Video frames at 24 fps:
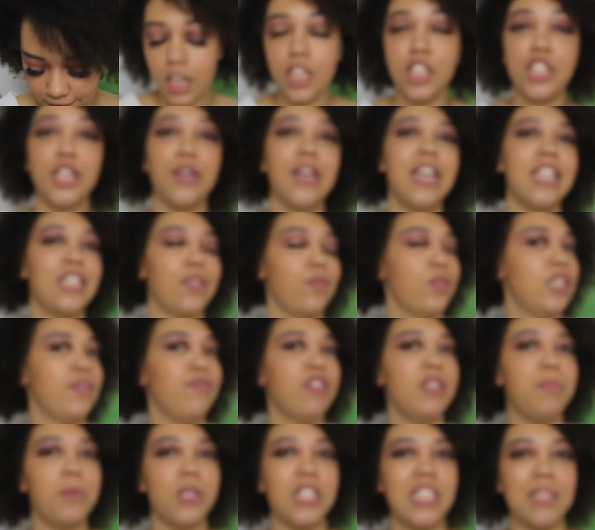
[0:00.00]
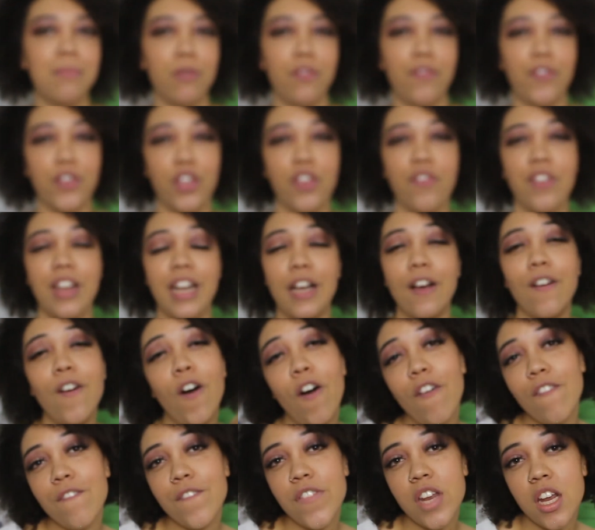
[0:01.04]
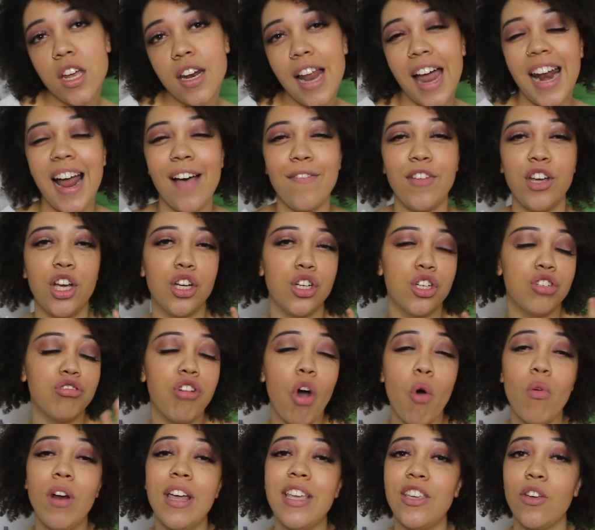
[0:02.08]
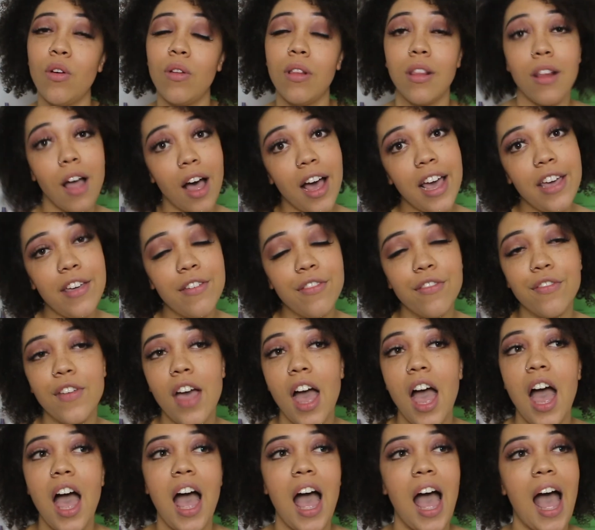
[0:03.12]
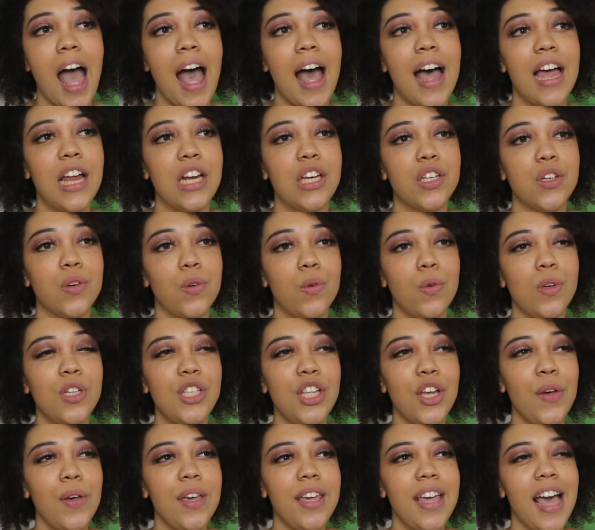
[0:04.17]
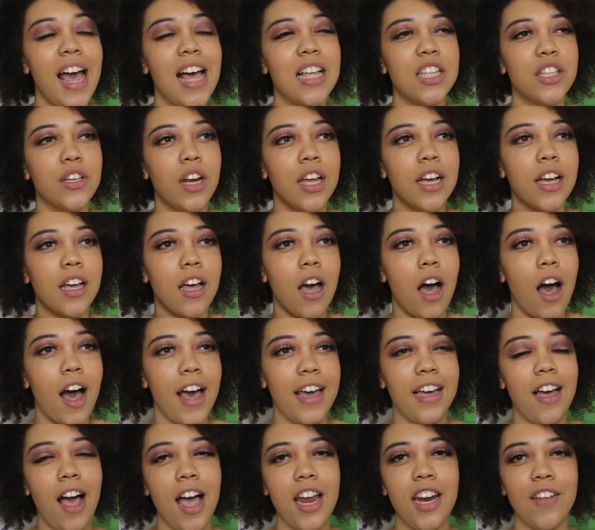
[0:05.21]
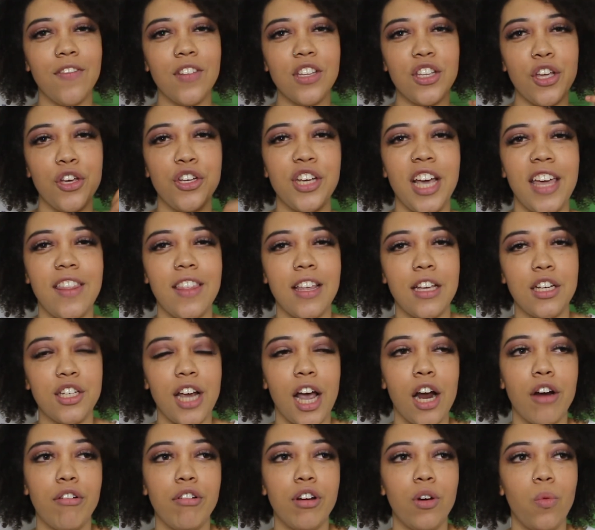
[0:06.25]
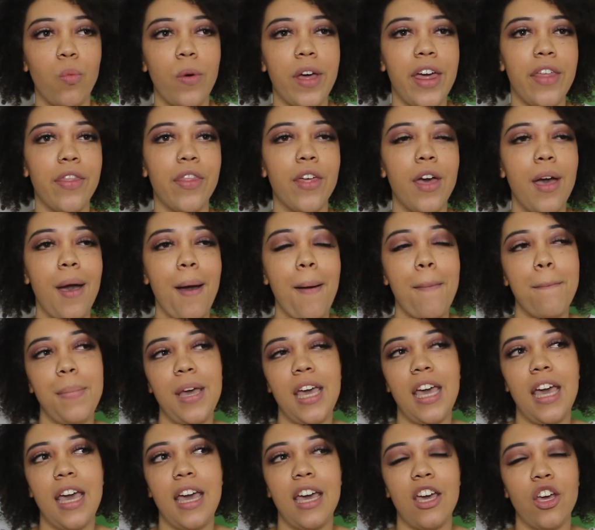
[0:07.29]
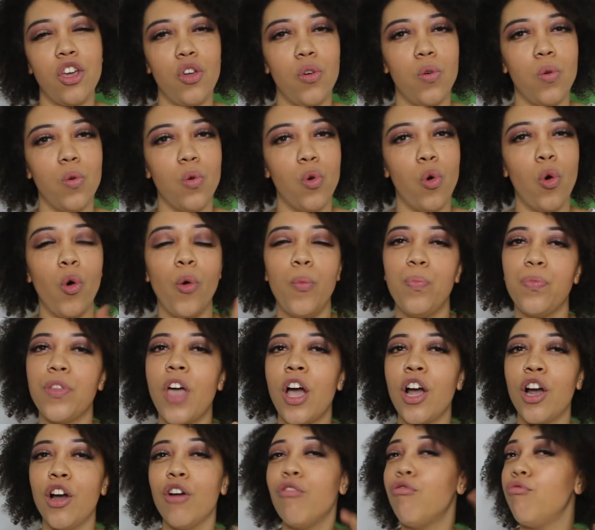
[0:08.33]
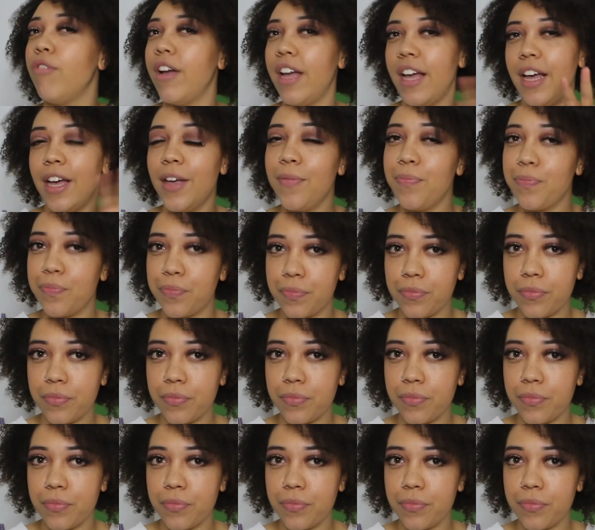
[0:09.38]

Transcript: So it's also responsible for you feeling confident and having control in your life. And also, yeah, so like I kind of associate this chakra with being your career